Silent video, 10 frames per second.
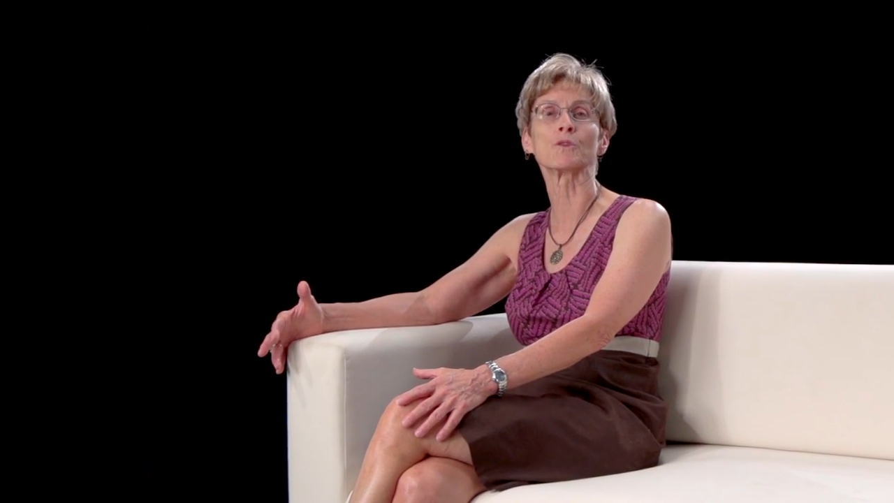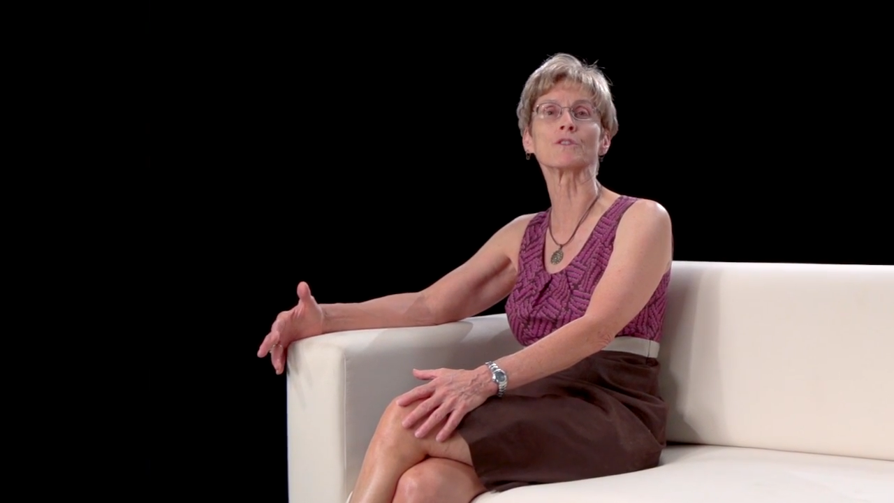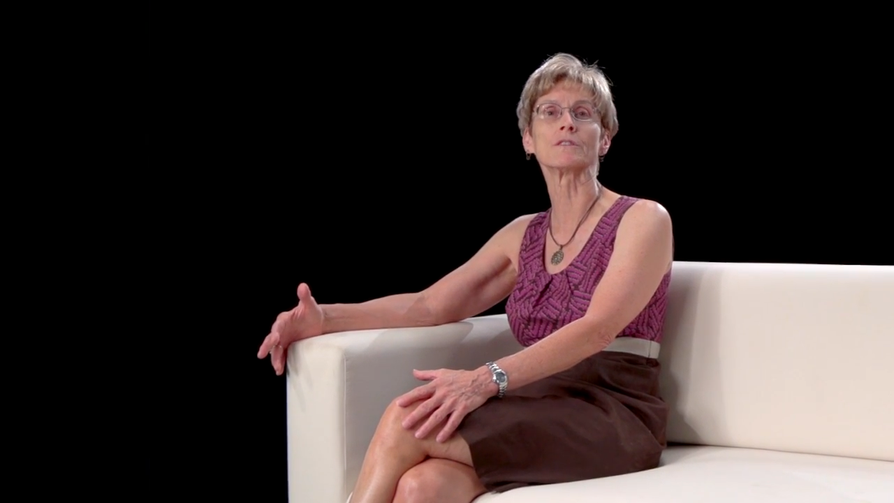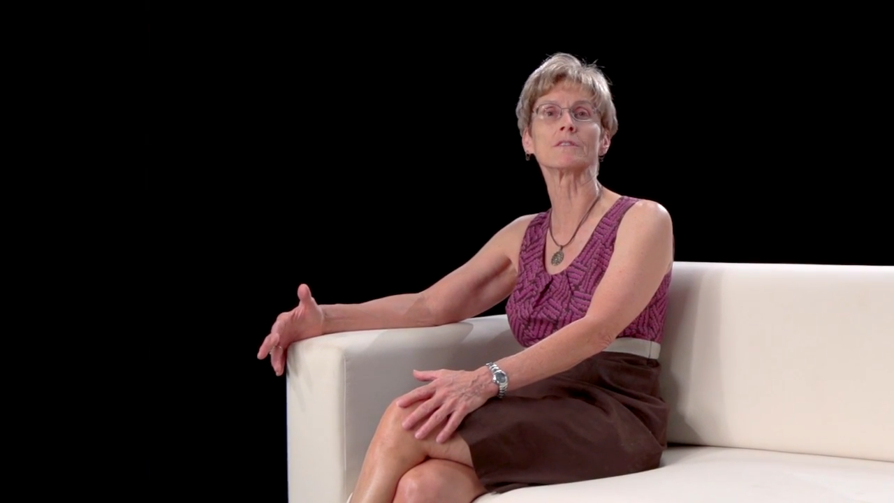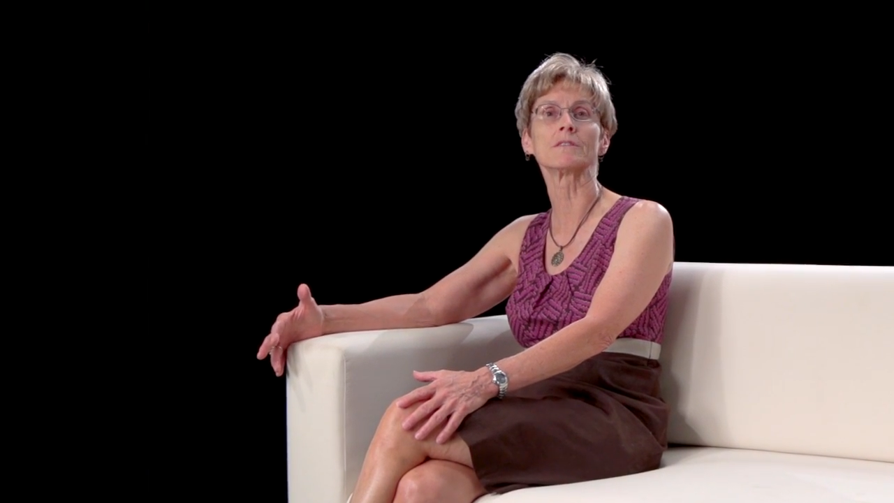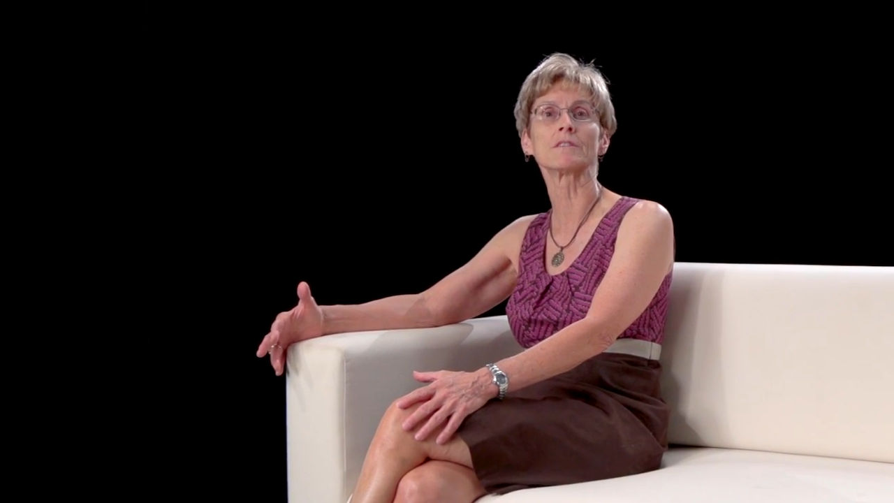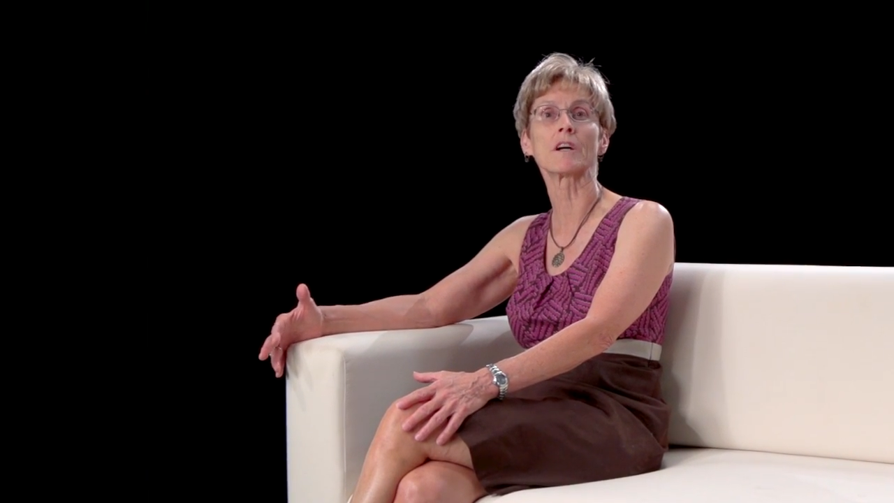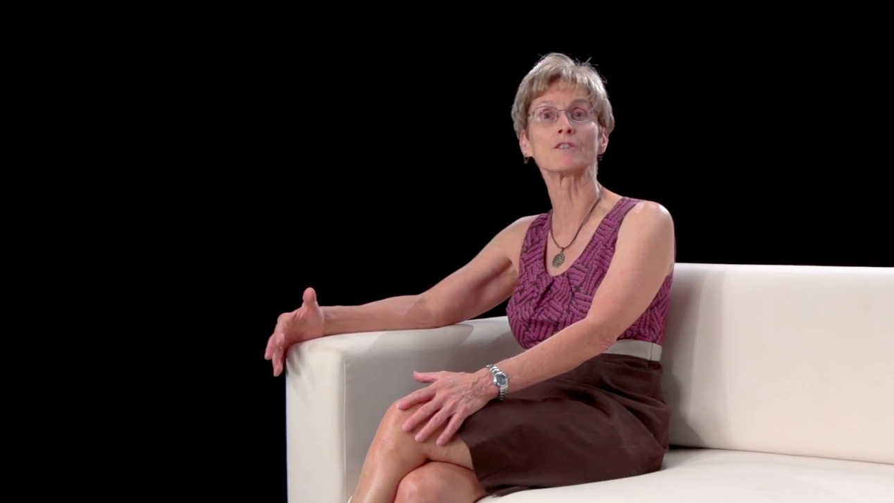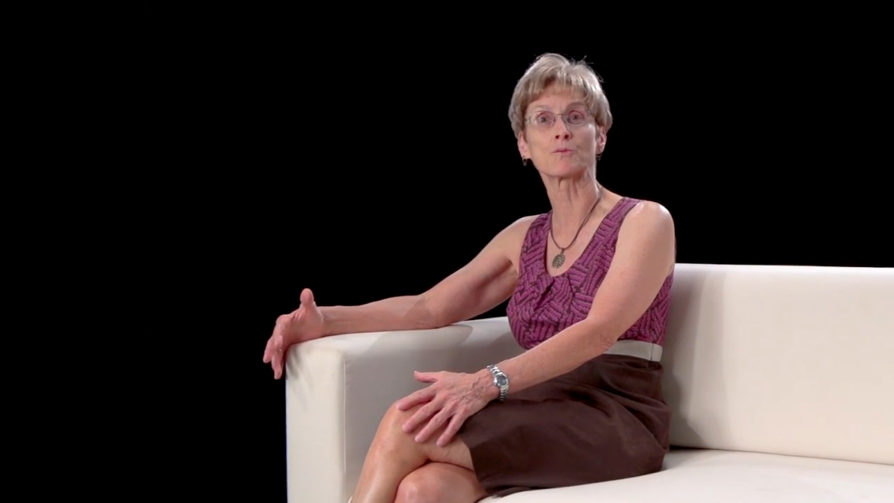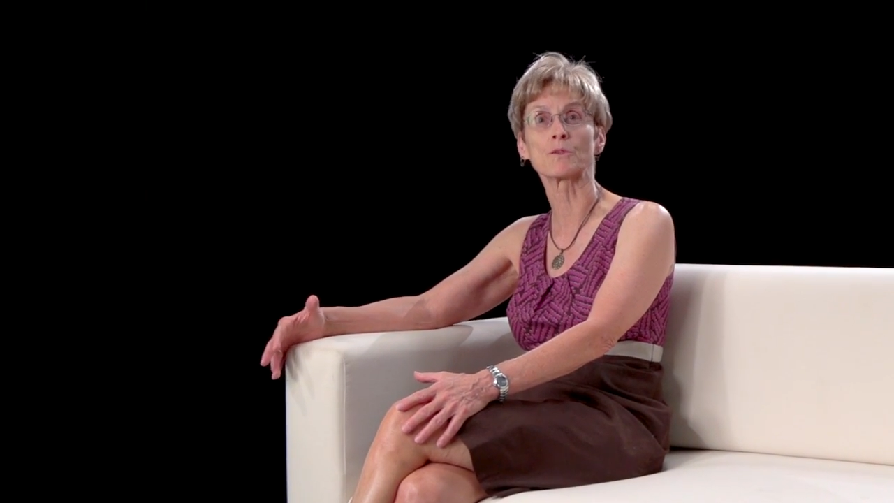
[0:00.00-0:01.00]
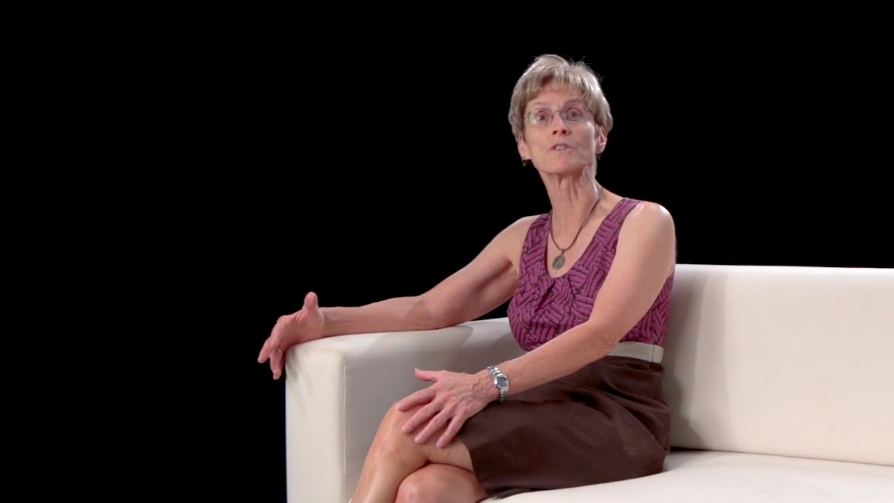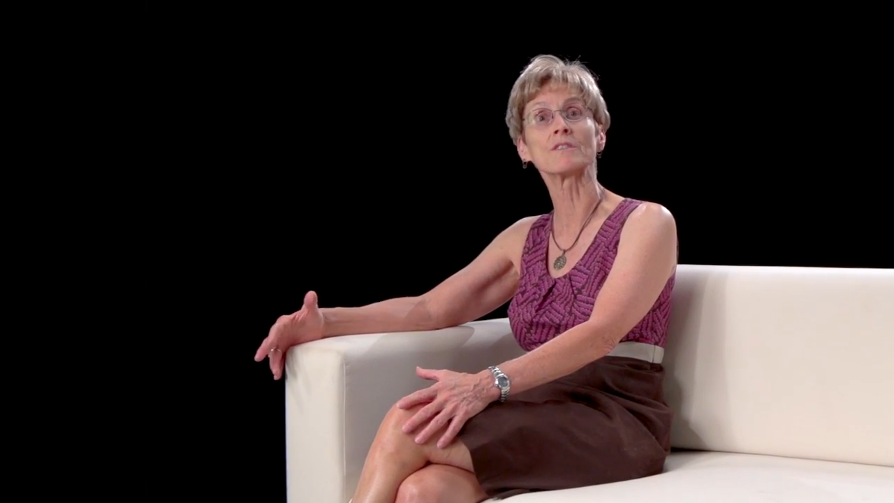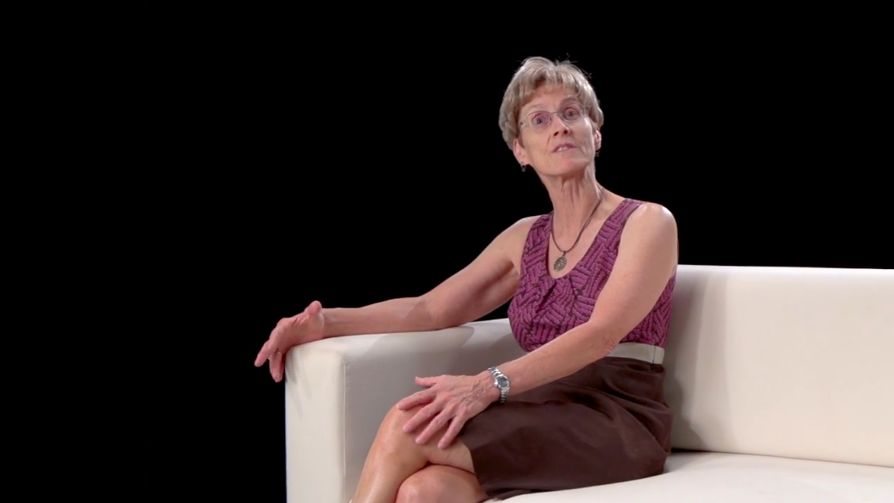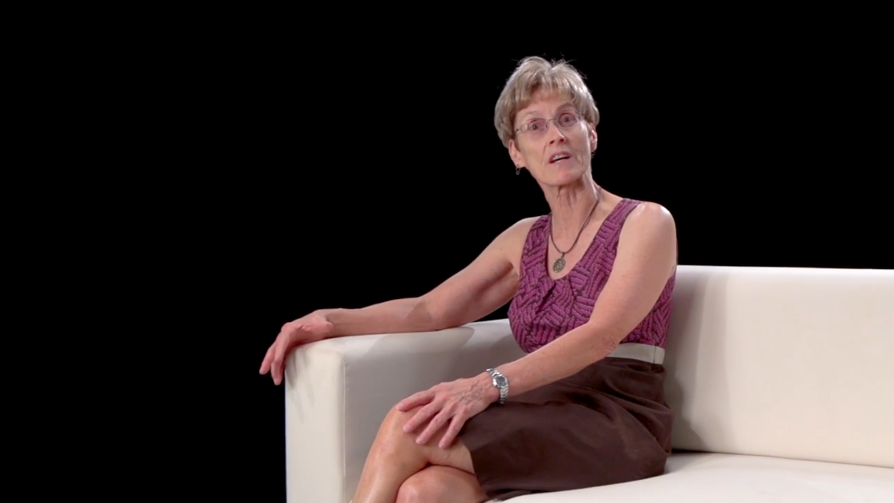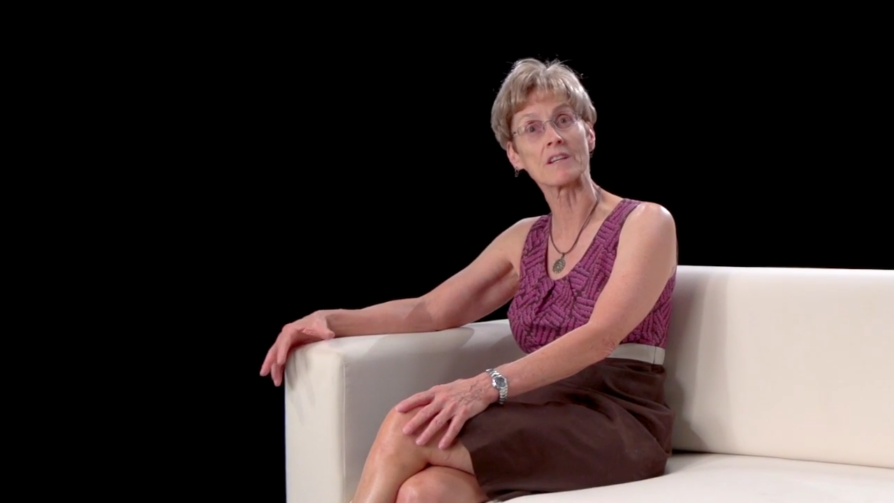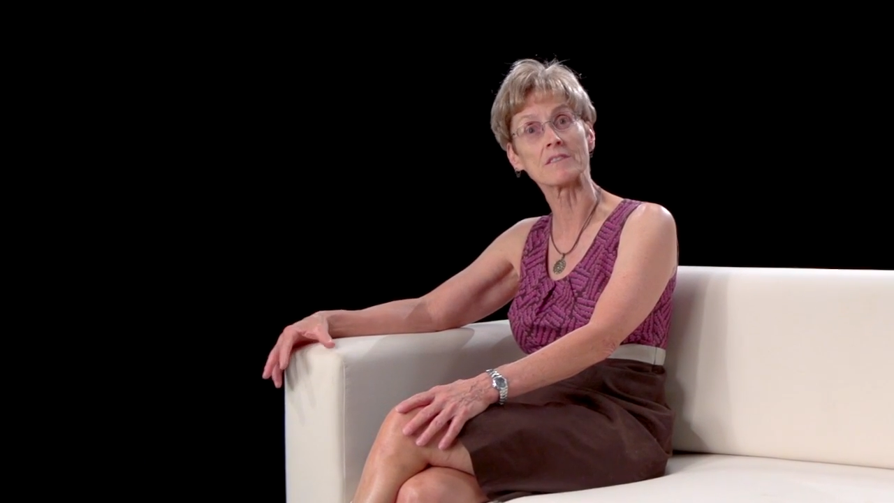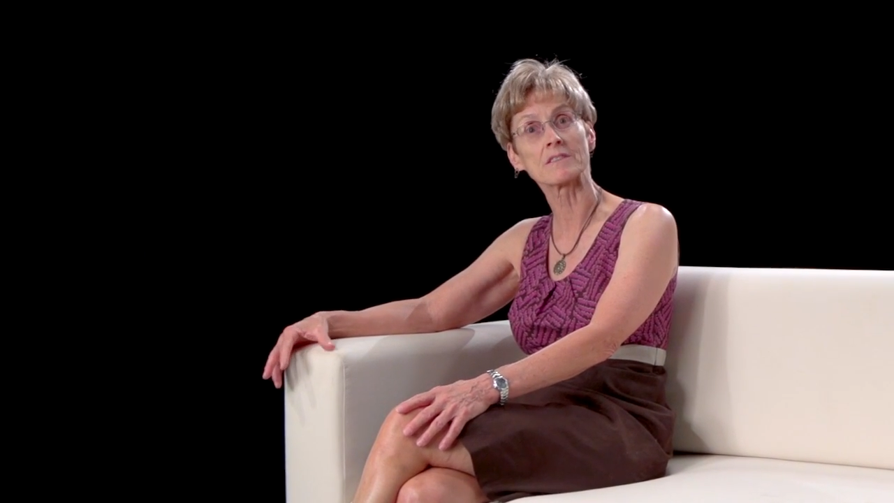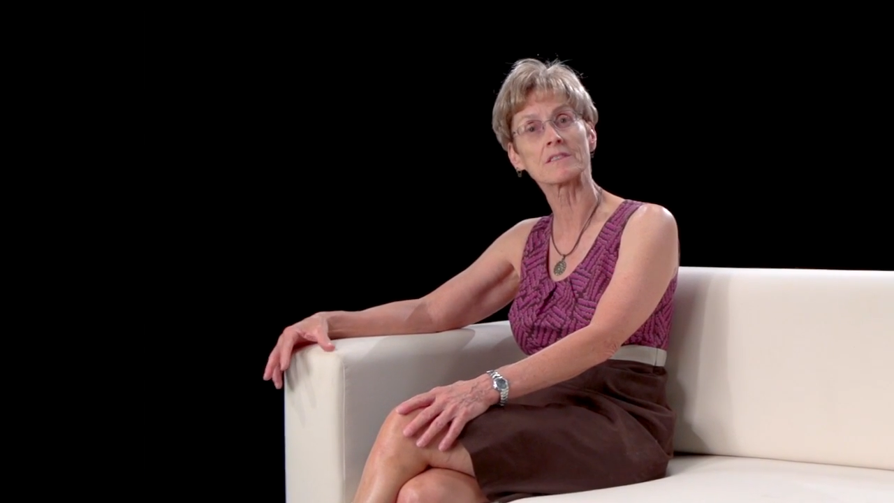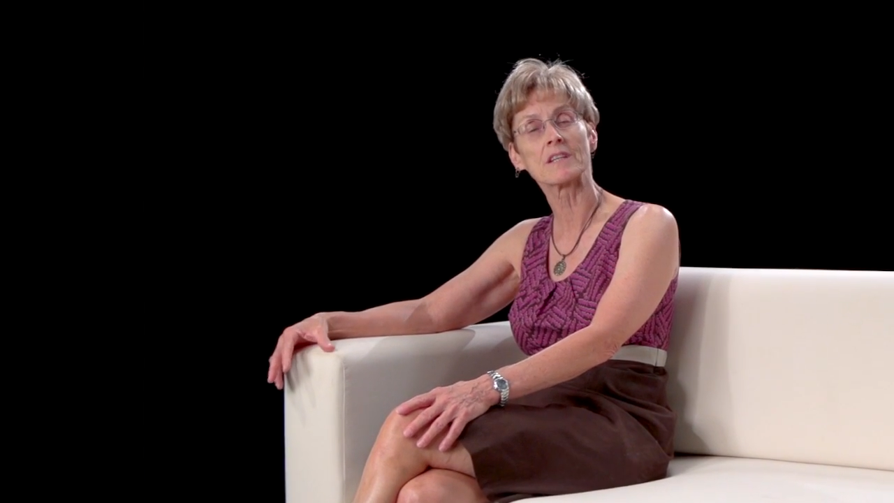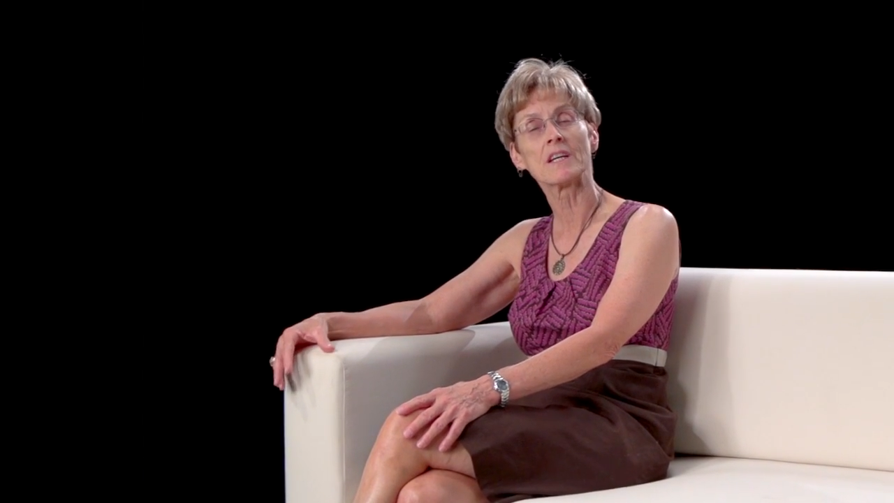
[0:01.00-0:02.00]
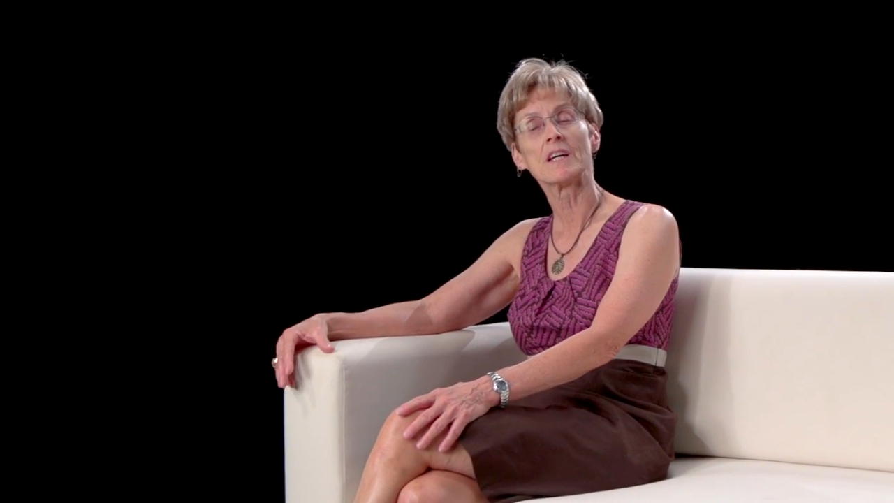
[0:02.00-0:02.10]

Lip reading: word says